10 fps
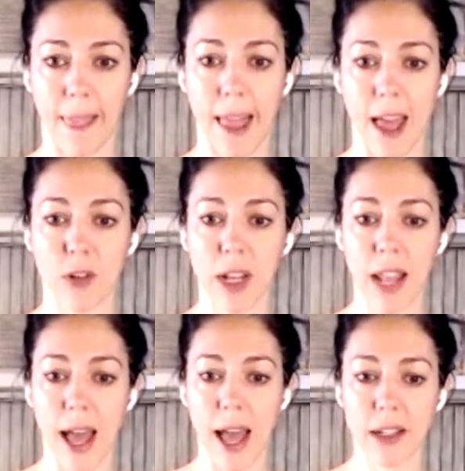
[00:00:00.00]
and
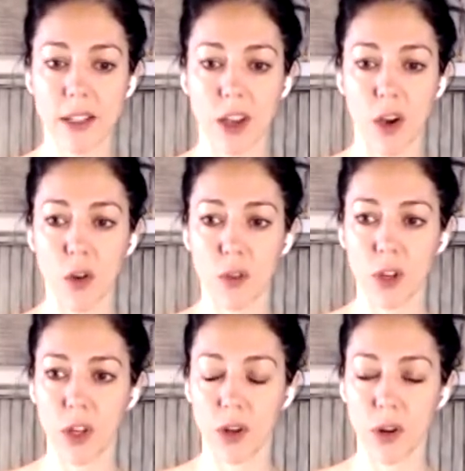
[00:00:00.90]
relax over
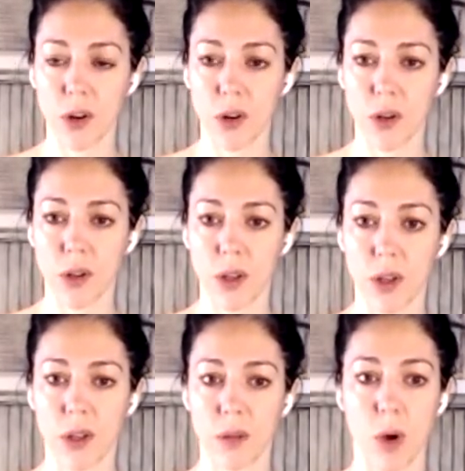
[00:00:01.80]
your
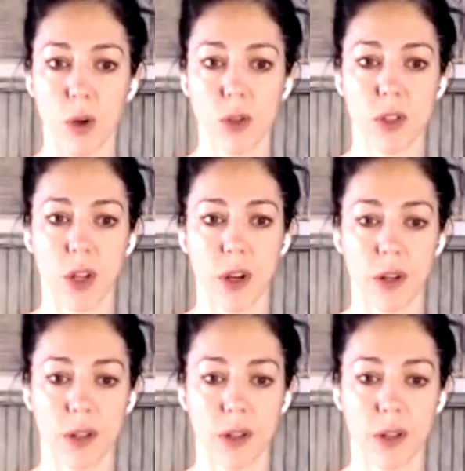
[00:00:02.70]
bolster.